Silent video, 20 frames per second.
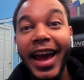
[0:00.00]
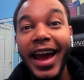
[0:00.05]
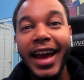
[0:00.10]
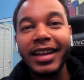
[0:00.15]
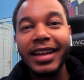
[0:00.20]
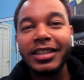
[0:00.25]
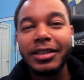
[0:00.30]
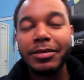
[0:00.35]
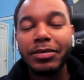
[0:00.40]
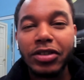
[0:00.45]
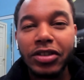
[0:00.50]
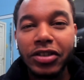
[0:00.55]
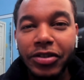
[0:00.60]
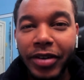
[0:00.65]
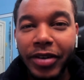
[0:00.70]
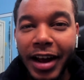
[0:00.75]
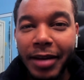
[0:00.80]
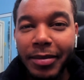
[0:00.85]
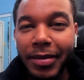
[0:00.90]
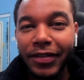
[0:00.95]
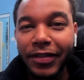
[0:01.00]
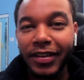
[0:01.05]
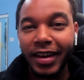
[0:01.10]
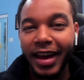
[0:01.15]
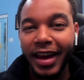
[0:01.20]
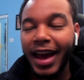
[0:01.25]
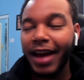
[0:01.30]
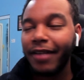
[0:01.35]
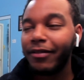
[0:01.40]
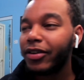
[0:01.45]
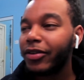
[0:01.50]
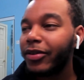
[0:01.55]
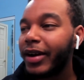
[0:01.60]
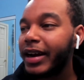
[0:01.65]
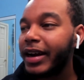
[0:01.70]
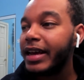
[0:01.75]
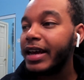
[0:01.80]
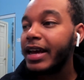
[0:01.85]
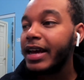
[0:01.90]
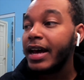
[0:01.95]
and subscribe if you haven't
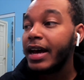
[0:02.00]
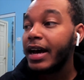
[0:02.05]
already.